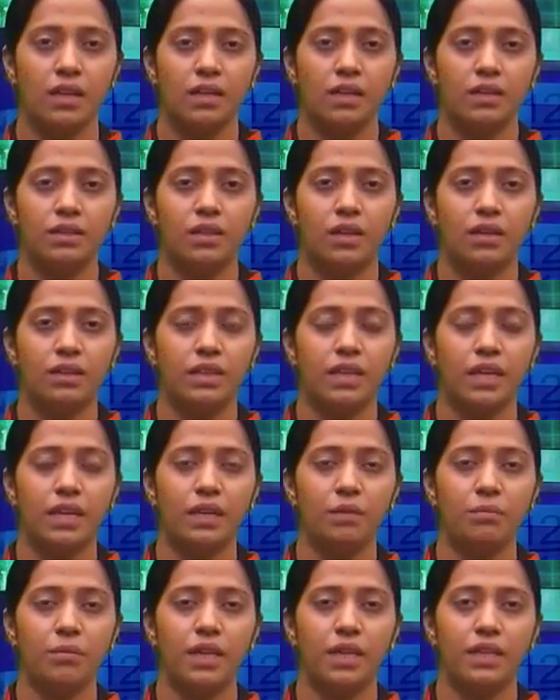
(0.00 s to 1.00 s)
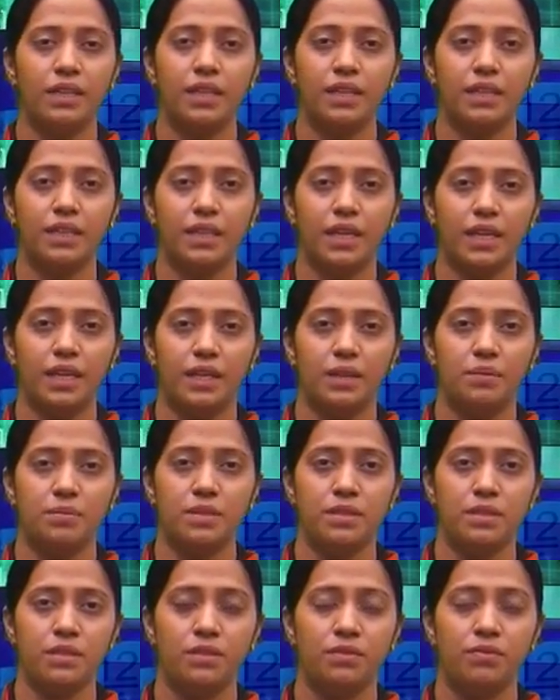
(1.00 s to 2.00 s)
Now there are many
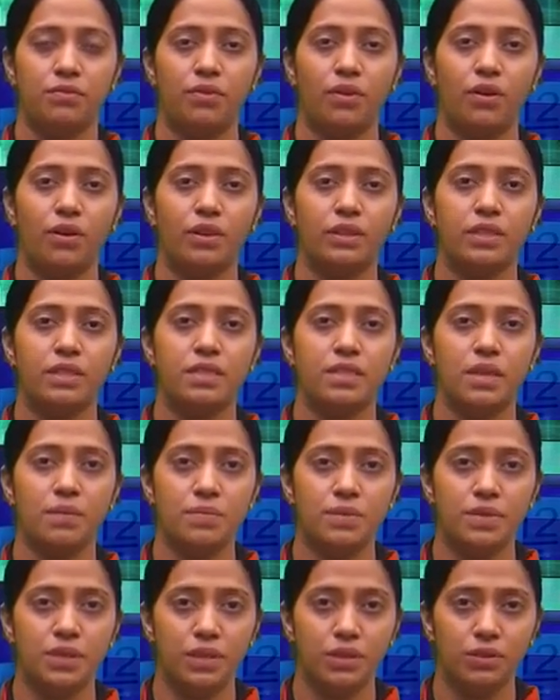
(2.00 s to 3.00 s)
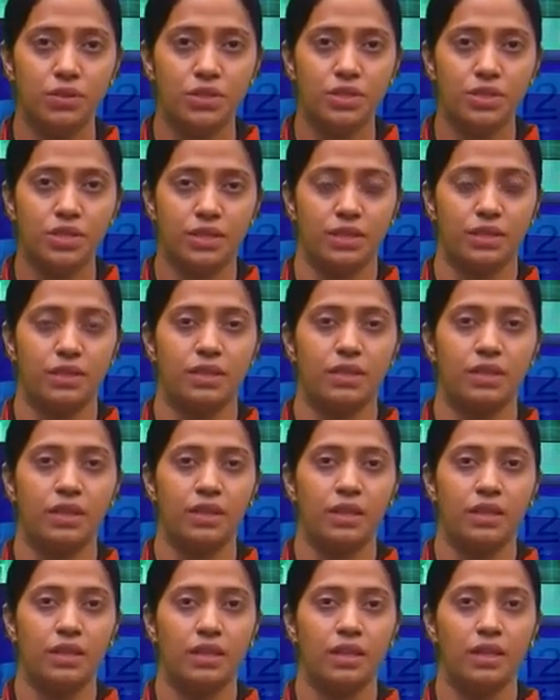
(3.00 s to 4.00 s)
types for the substitution.
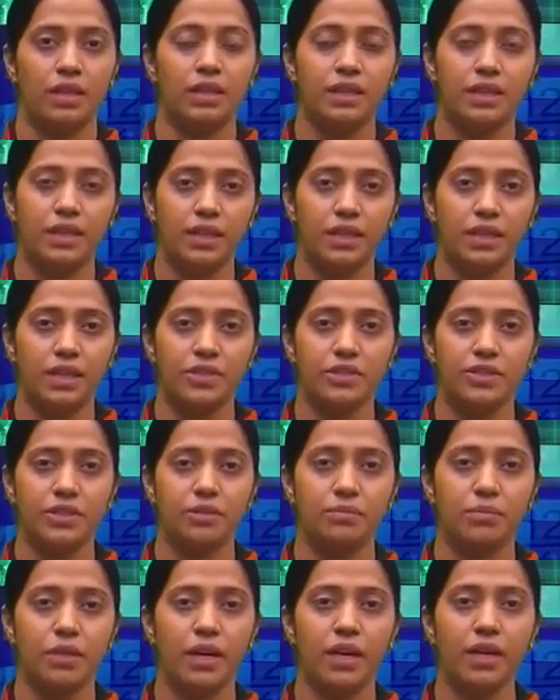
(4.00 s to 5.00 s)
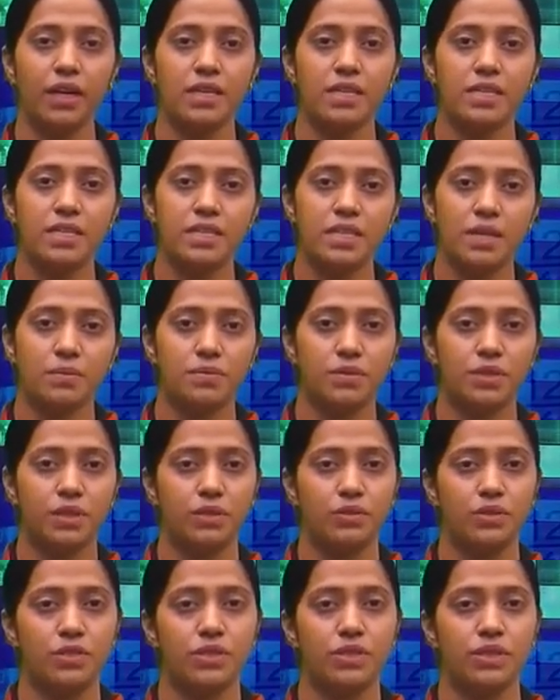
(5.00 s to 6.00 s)
Integration by
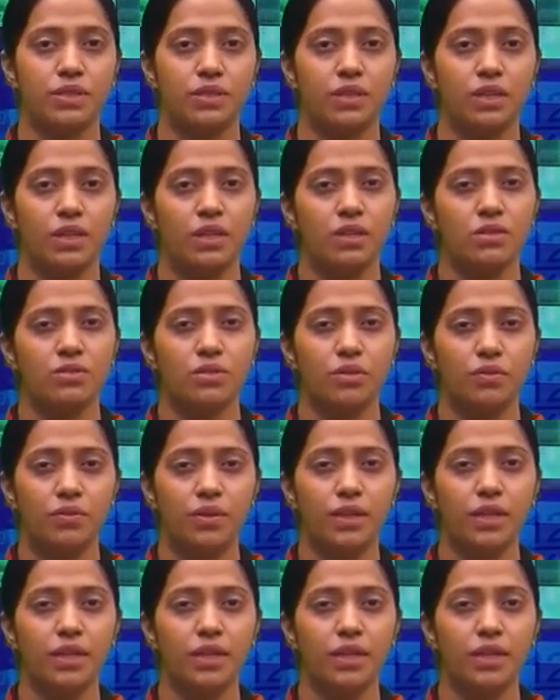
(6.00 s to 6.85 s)
substitution. So we will